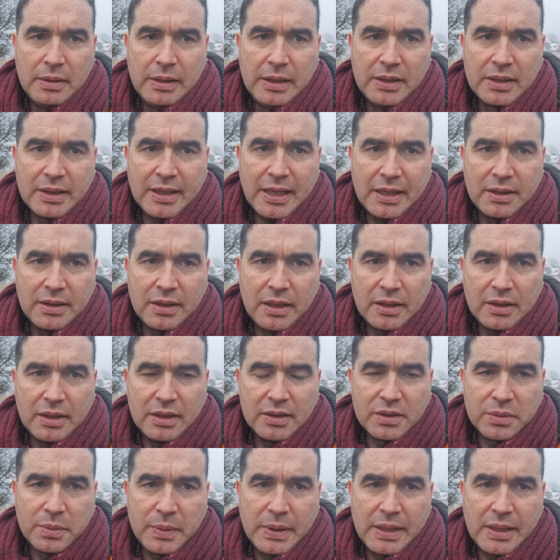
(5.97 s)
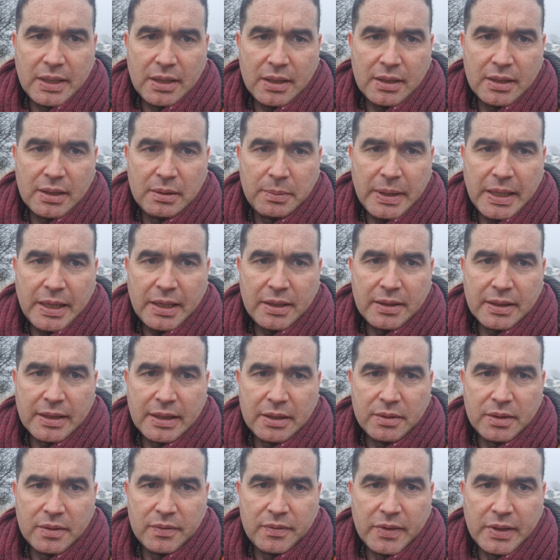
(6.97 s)
indicate that this week I'll be handing
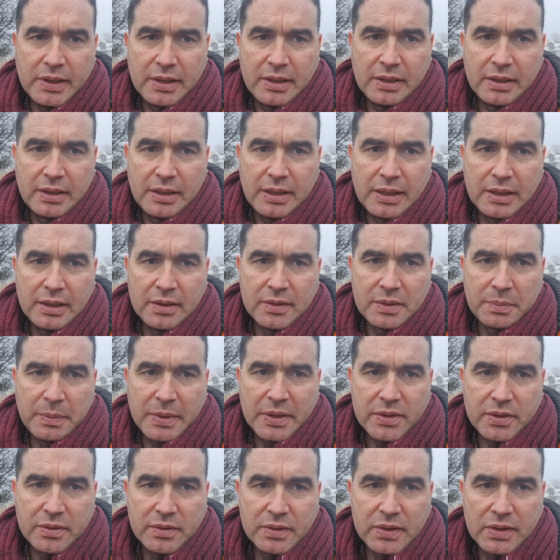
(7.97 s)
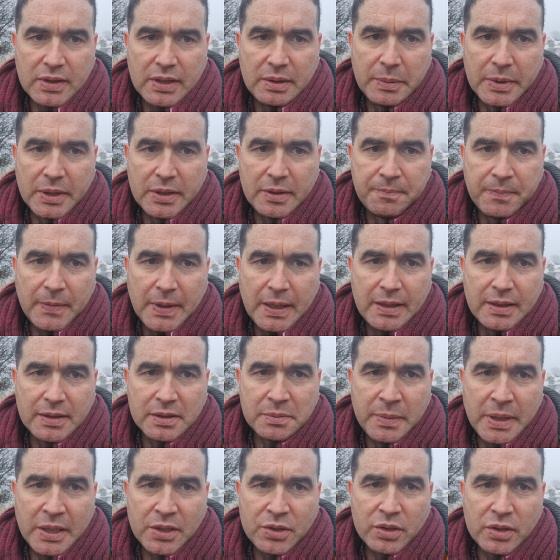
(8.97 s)
out the final end of semester assignment
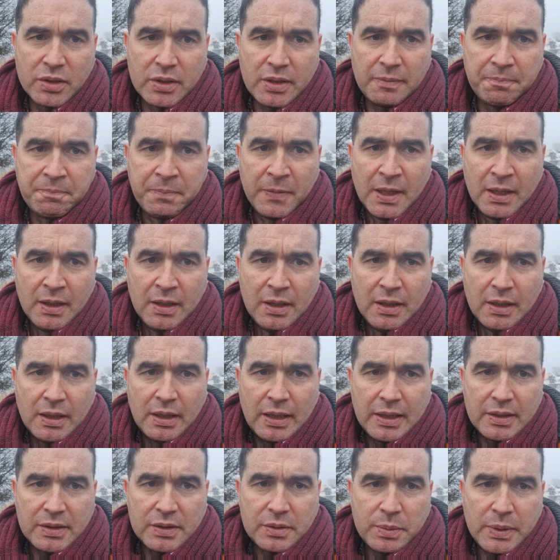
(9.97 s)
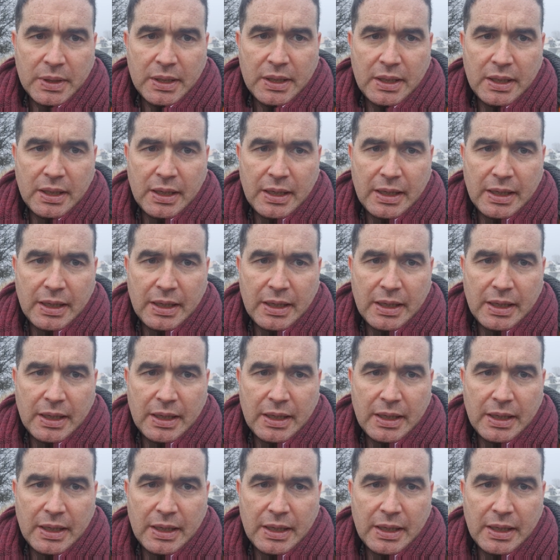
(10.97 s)
as mentioned last week.